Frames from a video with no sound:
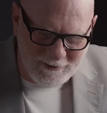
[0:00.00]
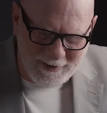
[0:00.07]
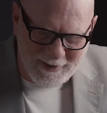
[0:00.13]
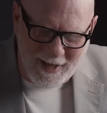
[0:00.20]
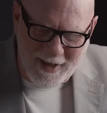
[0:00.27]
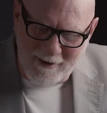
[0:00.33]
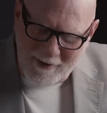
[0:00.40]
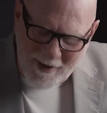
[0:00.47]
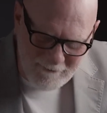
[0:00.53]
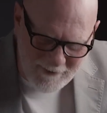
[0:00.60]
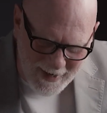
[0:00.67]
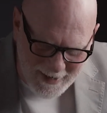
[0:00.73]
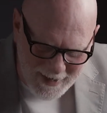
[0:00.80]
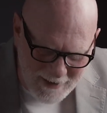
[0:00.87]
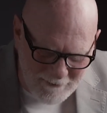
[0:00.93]
of
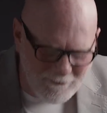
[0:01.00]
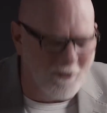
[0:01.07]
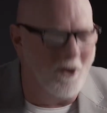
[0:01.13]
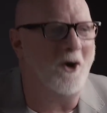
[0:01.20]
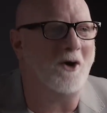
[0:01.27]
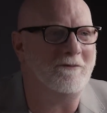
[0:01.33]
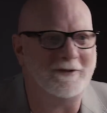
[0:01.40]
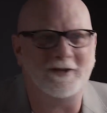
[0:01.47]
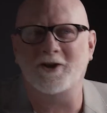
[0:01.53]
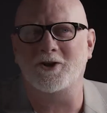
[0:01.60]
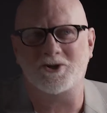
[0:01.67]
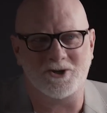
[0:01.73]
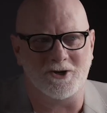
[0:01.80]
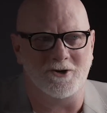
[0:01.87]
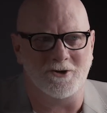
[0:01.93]
getting involved in a
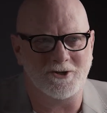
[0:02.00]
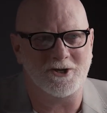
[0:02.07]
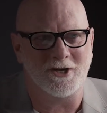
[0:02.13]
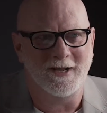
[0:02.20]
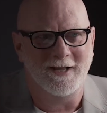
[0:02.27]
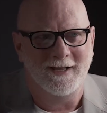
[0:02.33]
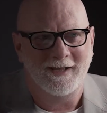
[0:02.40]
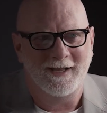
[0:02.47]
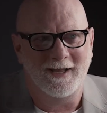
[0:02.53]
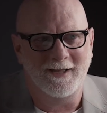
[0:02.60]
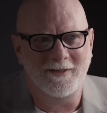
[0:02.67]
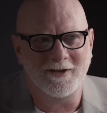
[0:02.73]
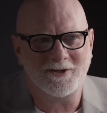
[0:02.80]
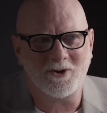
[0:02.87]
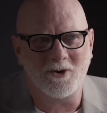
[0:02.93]
church
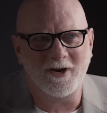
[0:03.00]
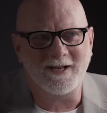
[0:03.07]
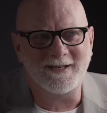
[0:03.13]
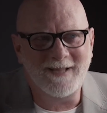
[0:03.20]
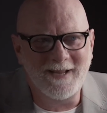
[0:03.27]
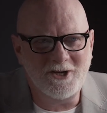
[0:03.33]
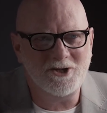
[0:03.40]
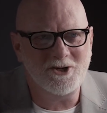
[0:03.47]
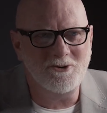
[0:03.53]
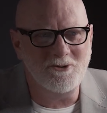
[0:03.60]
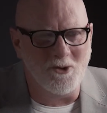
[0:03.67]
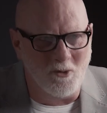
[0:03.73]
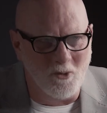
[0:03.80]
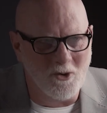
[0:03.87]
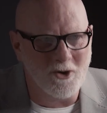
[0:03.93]
that's going to teach you
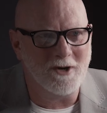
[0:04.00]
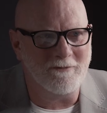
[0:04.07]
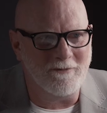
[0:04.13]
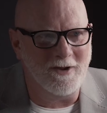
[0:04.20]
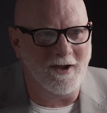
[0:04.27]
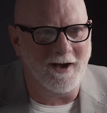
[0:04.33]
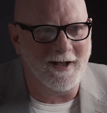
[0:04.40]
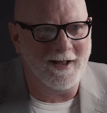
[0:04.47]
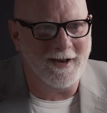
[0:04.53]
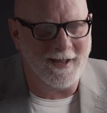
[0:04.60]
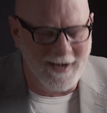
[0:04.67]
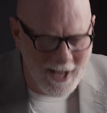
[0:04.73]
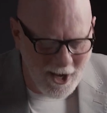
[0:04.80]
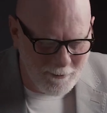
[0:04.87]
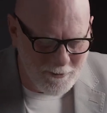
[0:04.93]
the Word of God
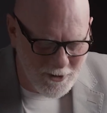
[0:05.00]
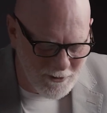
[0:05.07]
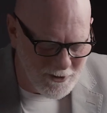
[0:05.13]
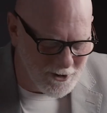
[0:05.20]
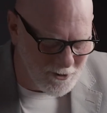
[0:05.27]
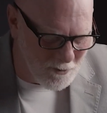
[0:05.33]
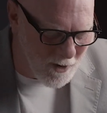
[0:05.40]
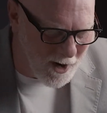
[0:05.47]
and help you in your